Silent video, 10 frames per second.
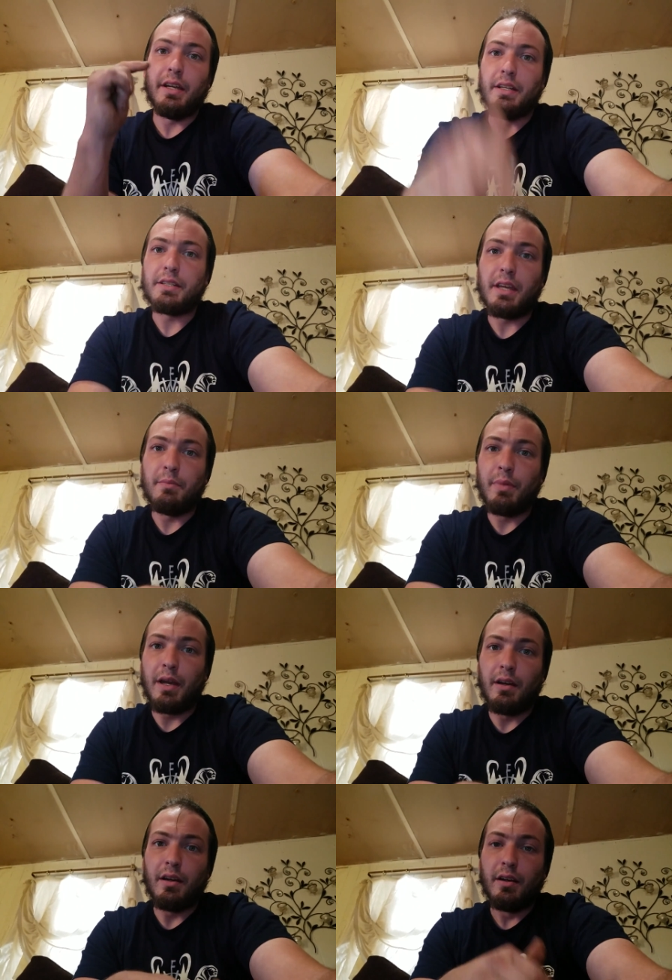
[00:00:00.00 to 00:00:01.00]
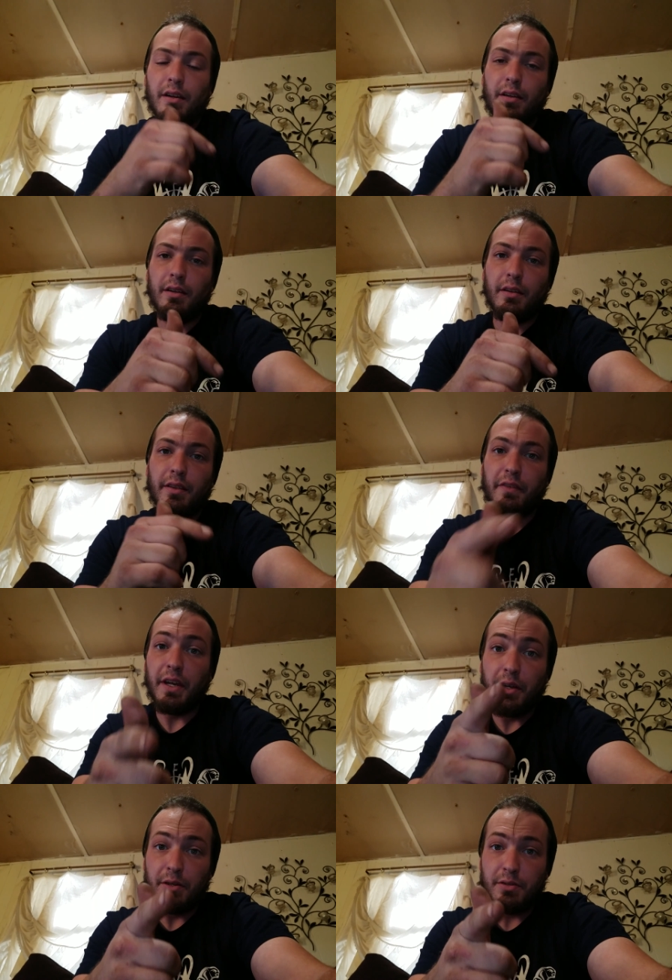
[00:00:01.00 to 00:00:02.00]
it's getting better. The
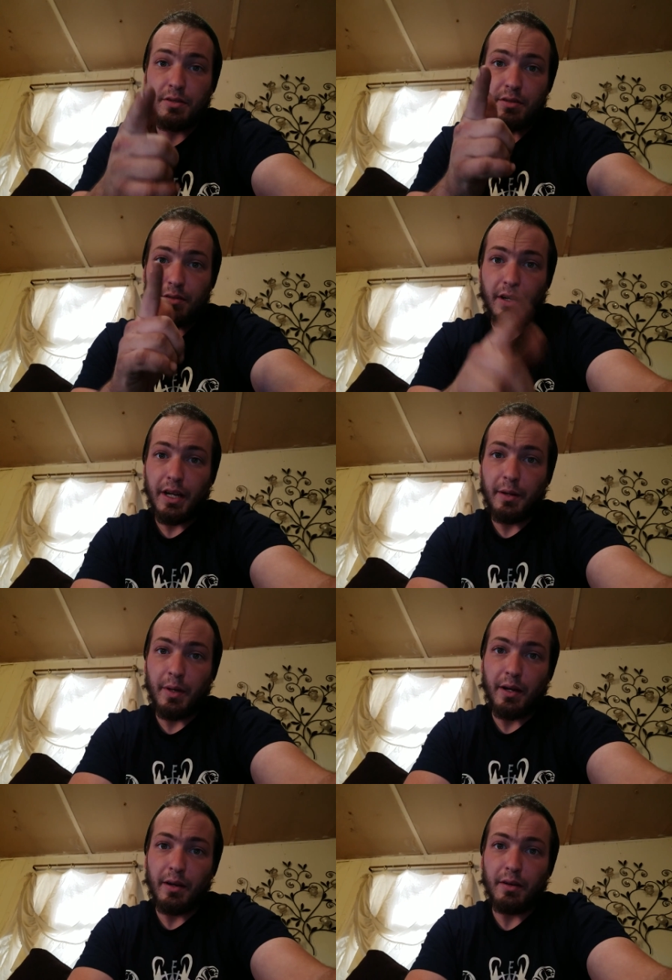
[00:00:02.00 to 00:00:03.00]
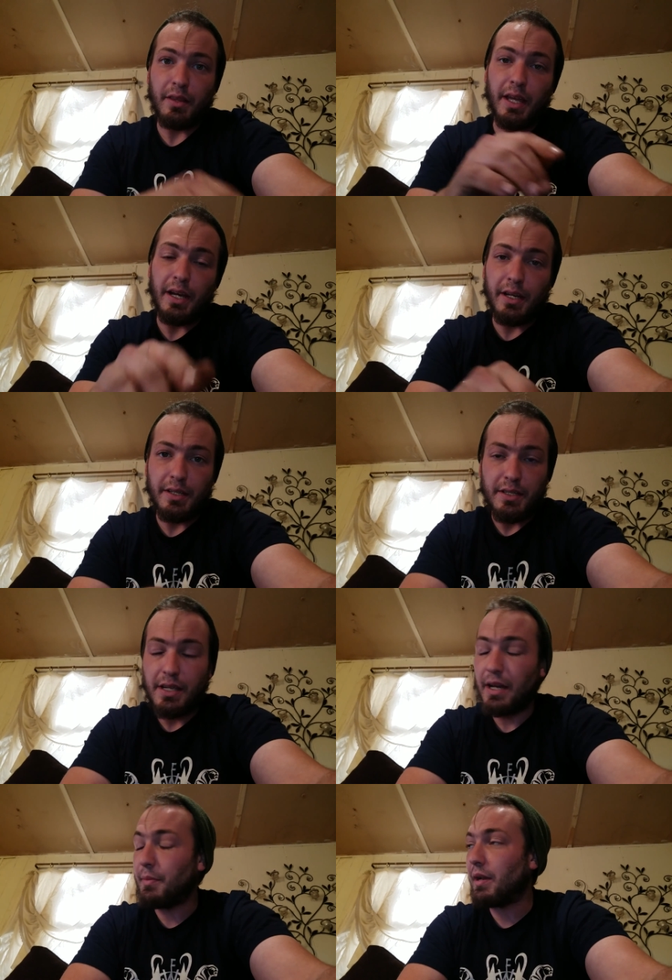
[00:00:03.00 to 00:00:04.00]
videos are getting better. The editing is
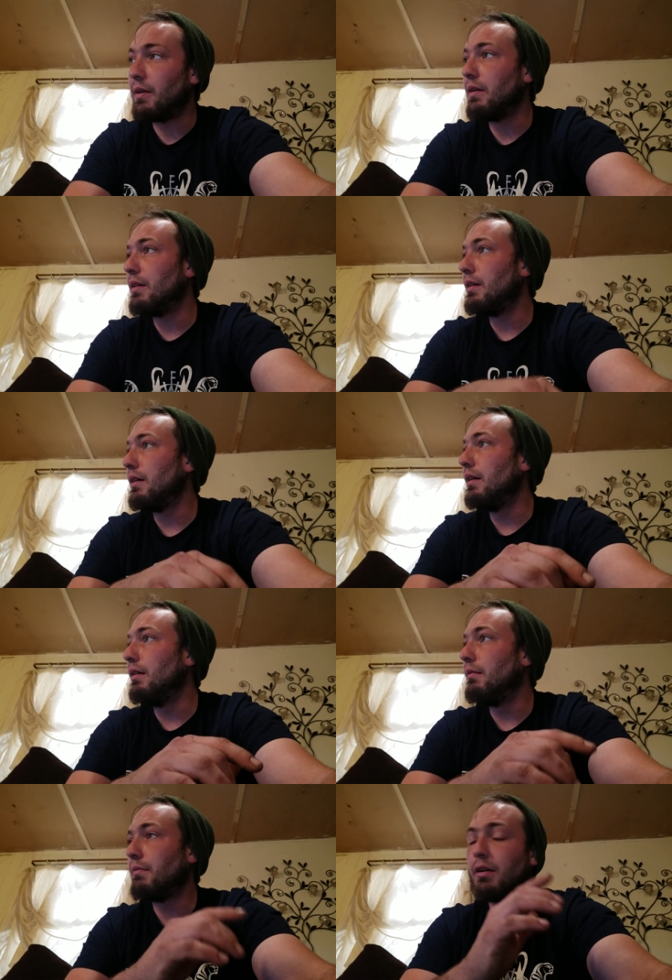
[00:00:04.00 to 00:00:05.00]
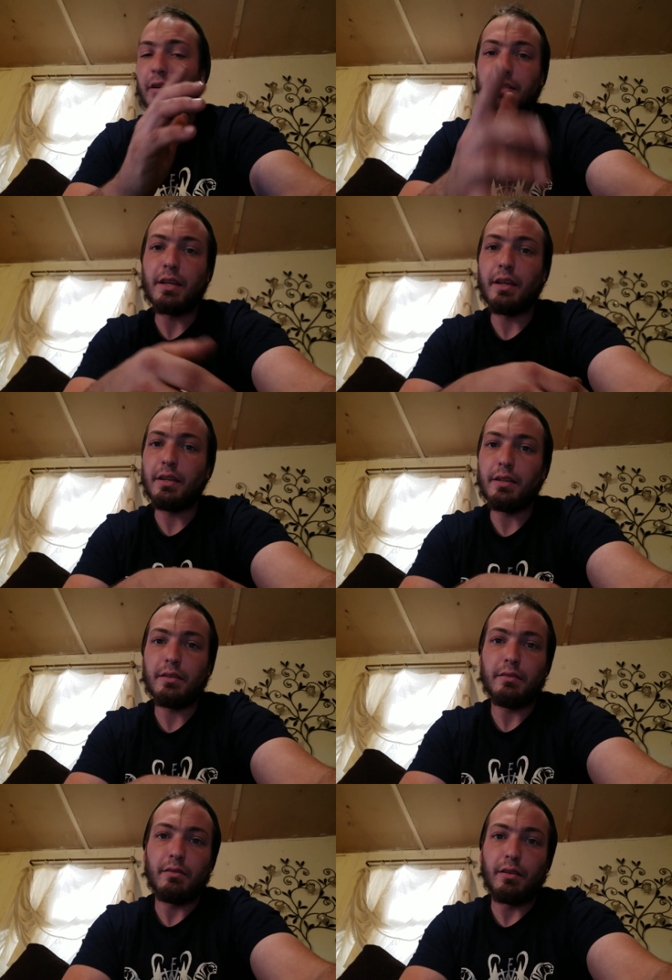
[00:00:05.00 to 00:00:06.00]
getting better. Um, content,
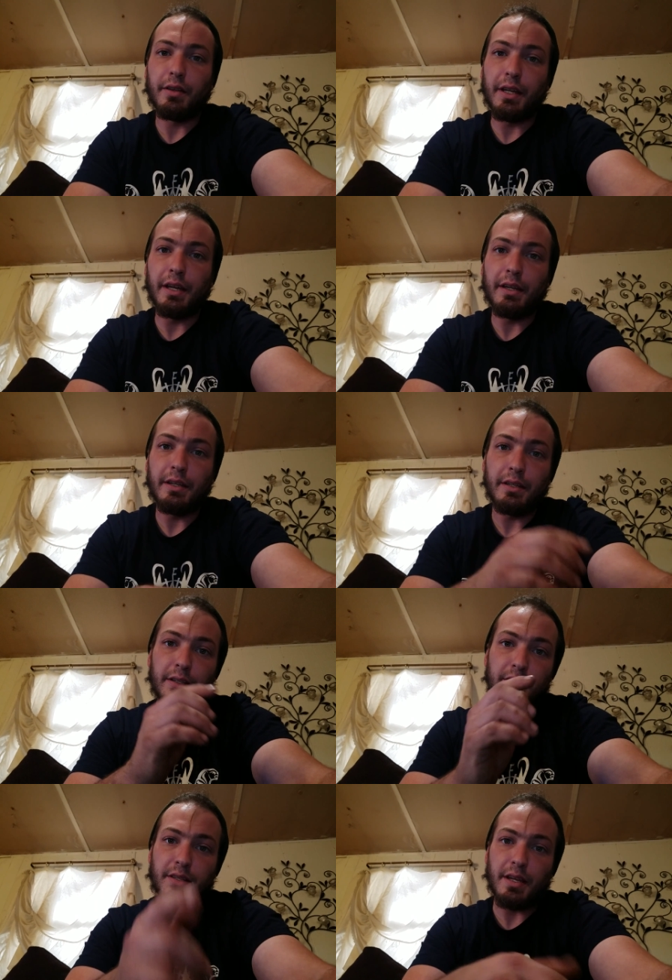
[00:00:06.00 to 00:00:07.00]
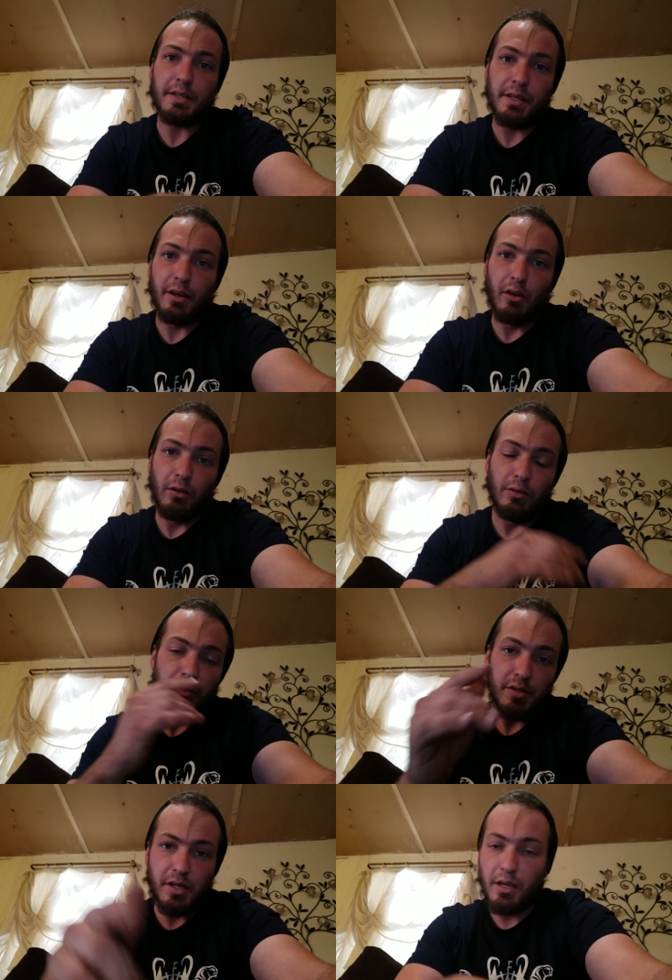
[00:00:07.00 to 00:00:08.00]
all that is thanks to y'all.
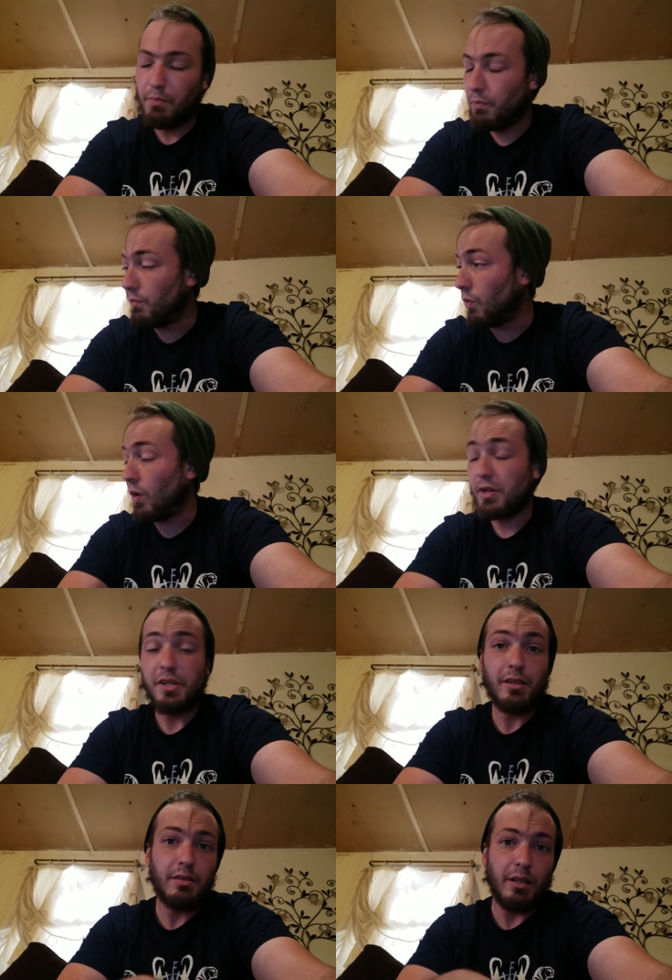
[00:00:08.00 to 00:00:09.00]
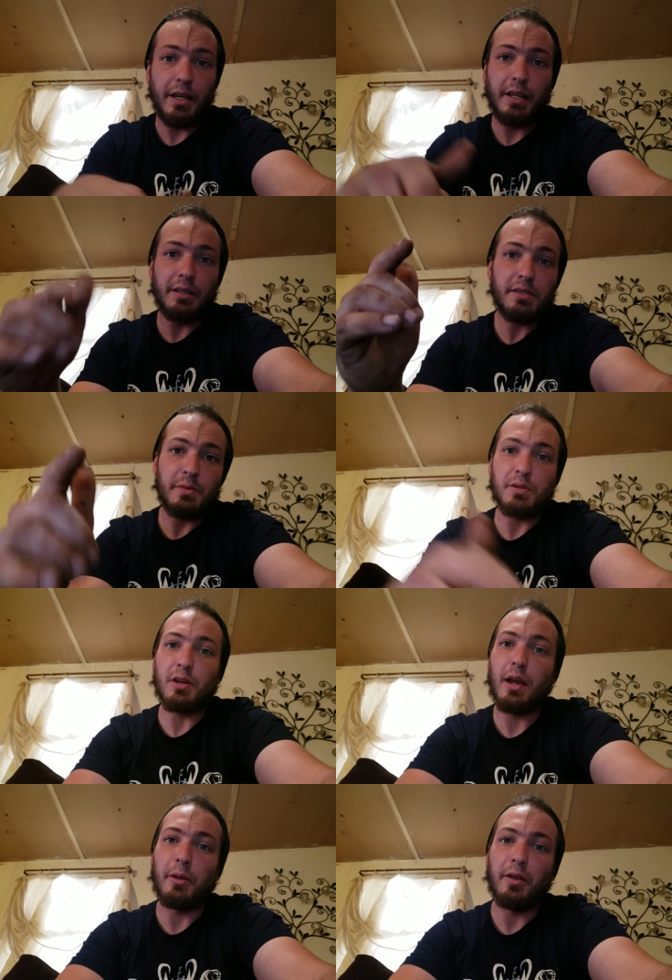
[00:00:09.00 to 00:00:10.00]
Just keep watching, liking,
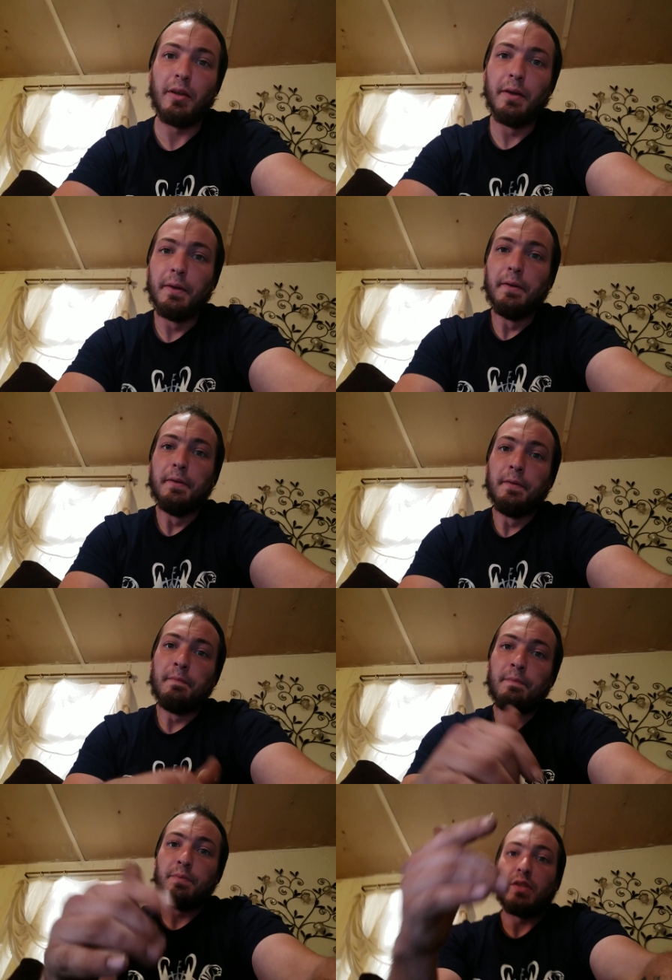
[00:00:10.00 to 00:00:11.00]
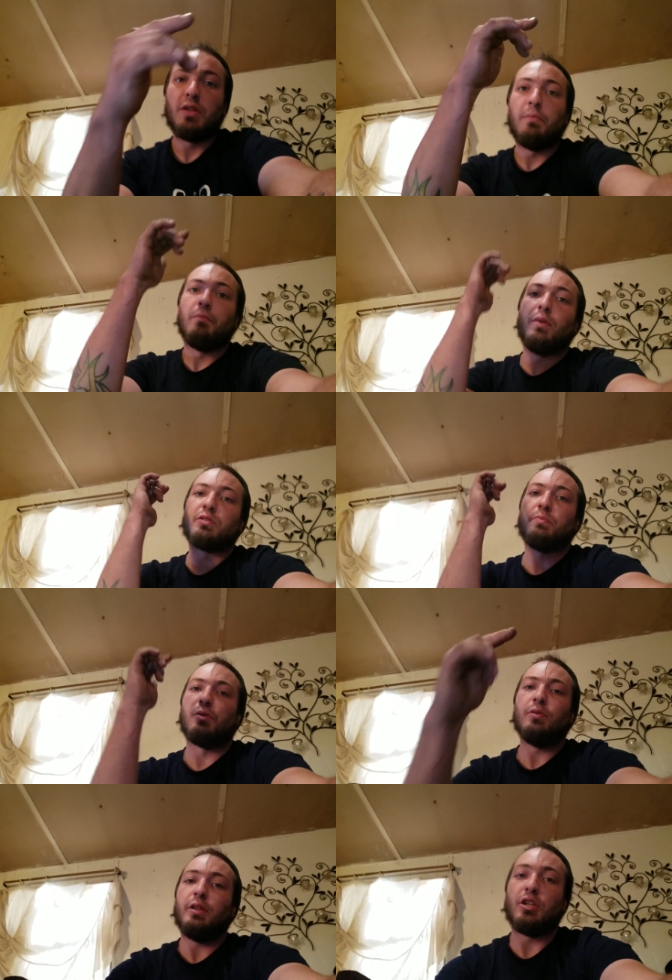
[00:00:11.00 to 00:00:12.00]
subscribing most
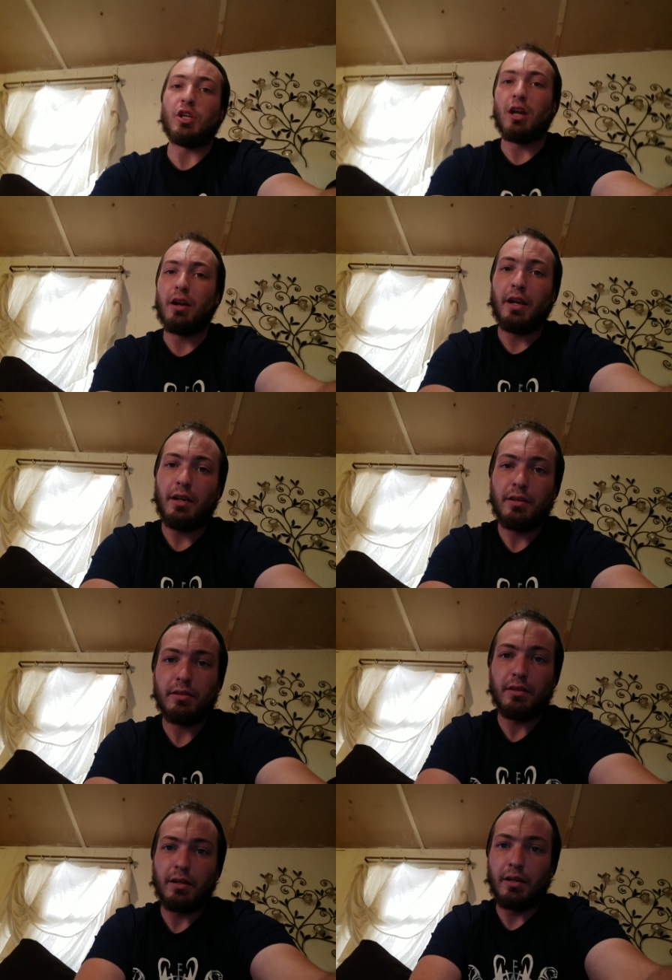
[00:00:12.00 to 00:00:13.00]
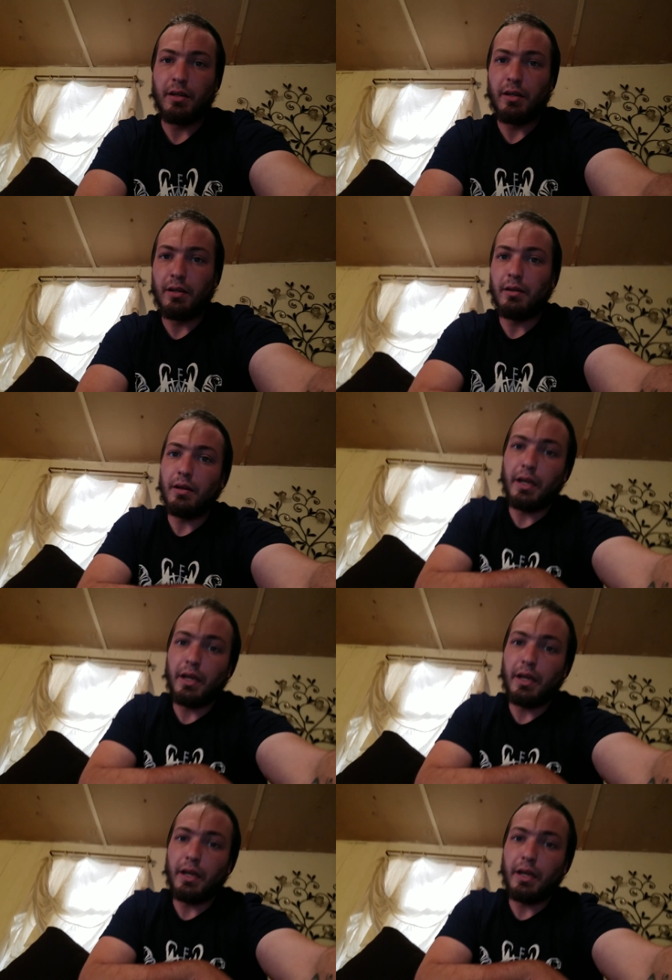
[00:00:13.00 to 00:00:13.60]
importantly sharing uh,